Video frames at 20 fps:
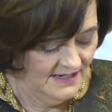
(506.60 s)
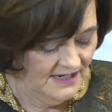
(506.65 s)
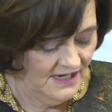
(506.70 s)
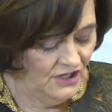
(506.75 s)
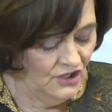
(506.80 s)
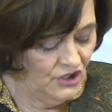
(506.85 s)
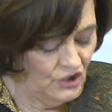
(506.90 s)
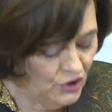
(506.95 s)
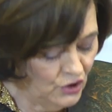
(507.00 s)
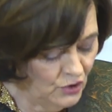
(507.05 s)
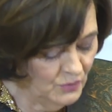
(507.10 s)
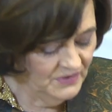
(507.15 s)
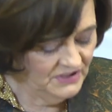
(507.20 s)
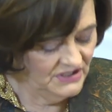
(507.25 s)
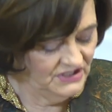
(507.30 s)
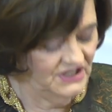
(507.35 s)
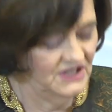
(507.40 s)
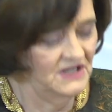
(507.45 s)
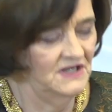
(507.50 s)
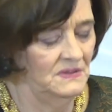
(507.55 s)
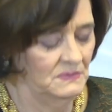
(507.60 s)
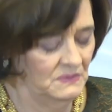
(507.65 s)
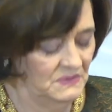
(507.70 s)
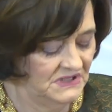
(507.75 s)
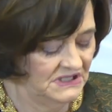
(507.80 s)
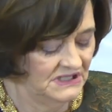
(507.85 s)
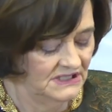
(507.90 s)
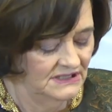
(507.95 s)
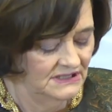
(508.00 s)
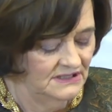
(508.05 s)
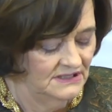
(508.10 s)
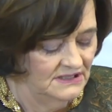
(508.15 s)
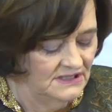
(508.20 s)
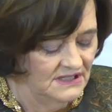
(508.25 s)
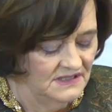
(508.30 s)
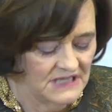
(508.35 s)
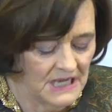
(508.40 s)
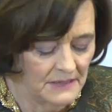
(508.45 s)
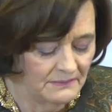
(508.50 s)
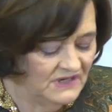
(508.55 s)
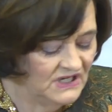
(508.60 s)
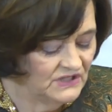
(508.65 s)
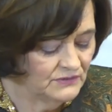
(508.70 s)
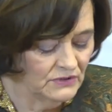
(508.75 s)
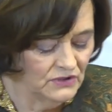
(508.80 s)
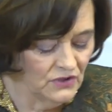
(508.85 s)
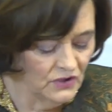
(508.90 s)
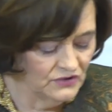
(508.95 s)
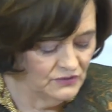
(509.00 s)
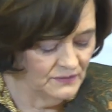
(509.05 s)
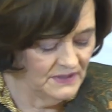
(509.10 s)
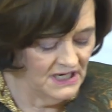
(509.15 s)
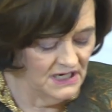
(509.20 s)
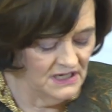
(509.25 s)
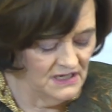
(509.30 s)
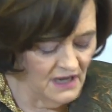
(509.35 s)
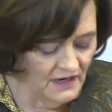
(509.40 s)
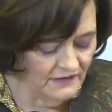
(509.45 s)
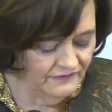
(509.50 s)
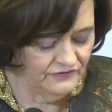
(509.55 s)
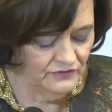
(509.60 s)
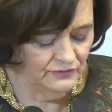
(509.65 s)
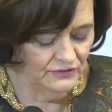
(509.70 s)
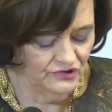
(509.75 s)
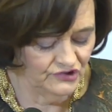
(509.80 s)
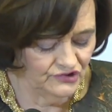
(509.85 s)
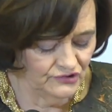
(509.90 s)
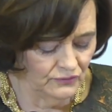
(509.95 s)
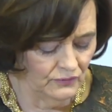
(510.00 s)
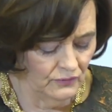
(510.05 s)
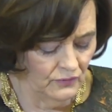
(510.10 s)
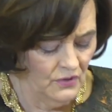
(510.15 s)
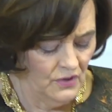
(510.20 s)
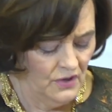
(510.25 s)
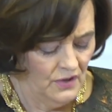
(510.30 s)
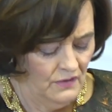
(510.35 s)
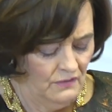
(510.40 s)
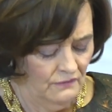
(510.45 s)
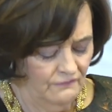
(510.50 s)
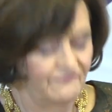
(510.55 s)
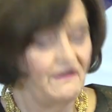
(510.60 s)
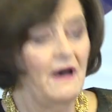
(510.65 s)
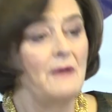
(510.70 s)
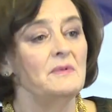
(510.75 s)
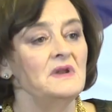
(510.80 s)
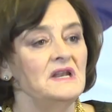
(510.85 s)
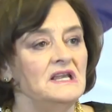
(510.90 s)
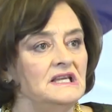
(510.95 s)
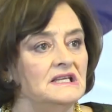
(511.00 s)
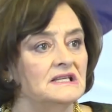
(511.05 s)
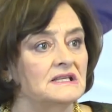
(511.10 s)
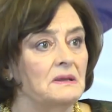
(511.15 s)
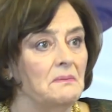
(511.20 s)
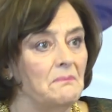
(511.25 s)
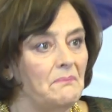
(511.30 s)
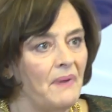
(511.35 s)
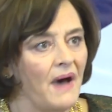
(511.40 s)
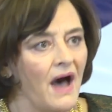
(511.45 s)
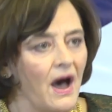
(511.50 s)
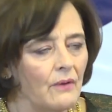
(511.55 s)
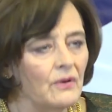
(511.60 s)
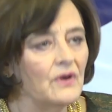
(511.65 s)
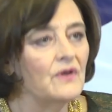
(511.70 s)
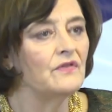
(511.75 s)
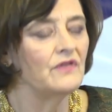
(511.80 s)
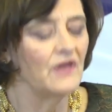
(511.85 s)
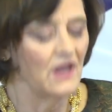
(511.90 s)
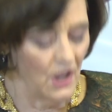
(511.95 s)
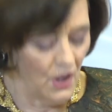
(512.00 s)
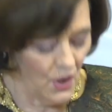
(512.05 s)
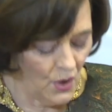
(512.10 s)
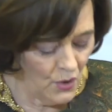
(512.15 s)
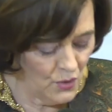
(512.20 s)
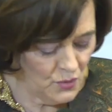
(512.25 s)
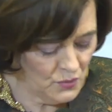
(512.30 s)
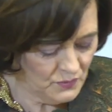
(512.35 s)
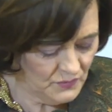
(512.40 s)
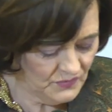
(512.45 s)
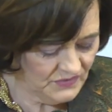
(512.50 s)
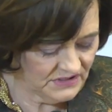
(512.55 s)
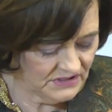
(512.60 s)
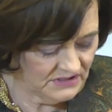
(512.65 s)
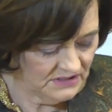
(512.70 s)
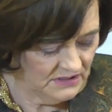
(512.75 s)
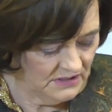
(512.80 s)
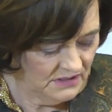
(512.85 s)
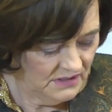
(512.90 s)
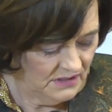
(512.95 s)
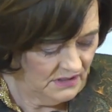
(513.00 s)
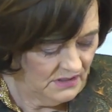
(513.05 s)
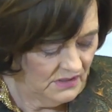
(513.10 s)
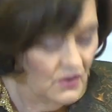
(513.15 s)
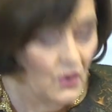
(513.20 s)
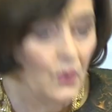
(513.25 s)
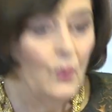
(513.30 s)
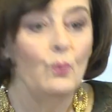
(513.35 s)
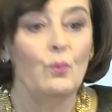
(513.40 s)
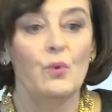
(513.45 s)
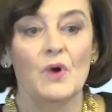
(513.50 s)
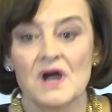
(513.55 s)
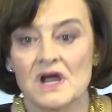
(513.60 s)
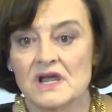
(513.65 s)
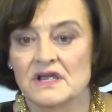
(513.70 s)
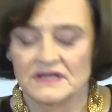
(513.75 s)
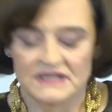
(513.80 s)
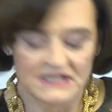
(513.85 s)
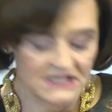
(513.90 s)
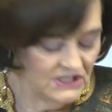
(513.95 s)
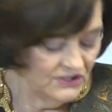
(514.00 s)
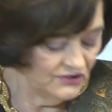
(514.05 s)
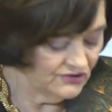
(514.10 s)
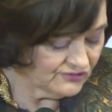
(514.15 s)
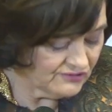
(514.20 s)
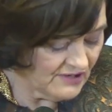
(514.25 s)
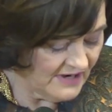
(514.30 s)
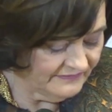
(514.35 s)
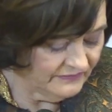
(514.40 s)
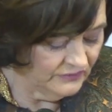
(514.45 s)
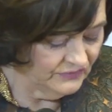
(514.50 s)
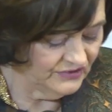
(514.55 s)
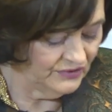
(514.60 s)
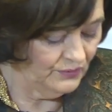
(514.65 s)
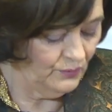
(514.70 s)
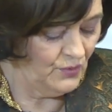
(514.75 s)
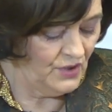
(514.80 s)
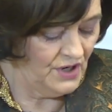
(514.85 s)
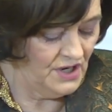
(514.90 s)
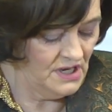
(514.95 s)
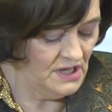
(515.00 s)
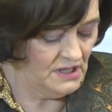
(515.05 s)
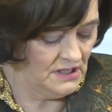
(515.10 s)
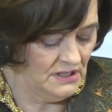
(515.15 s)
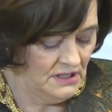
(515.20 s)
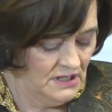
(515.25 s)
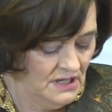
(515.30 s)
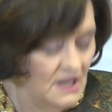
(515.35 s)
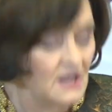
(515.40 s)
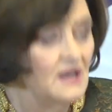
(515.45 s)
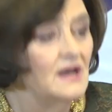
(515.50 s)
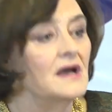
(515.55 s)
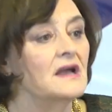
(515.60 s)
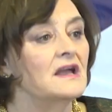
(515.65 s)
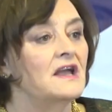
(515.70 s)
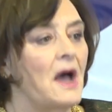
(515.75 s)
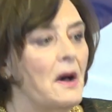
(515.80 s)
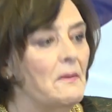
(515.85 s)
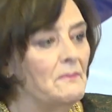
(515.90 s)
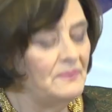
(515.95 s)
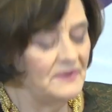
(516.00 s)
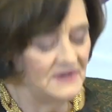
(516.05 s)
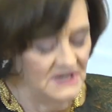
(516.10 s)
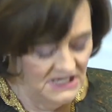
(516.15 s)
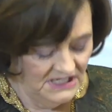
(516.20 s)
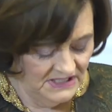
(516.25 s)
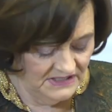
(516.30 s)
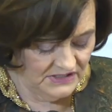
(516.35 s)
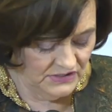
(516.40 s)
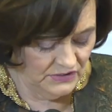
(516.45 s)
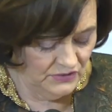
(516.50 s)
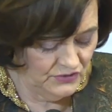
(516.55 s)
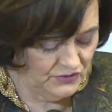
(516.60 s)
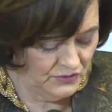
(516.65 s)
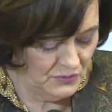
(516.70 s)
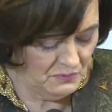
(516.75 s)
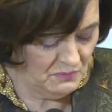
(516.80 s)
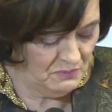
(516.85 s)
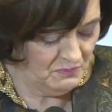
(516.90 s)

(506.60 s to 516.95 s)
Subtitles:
In human terms, that means we're not doing enough to ensure families can power their homes, workers can travel to work, companies can do